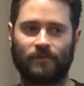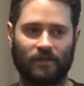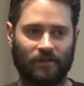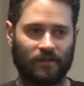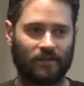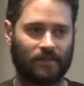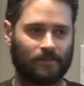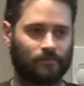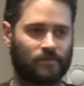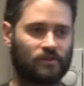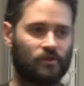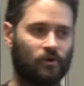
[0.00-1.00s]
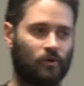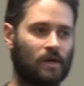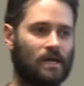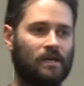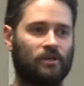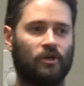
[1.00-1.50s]
Um, so,
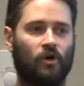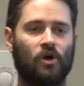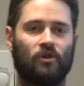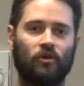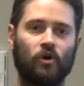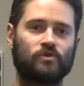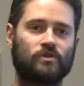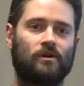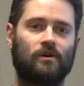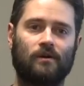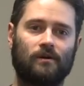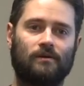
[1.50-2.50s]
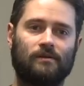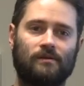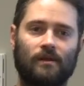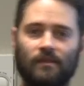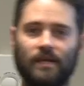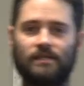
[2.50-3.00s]
you know, those are
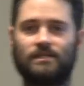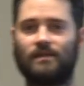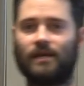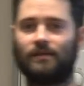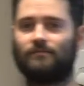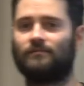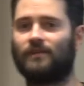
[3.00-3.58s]
the things that,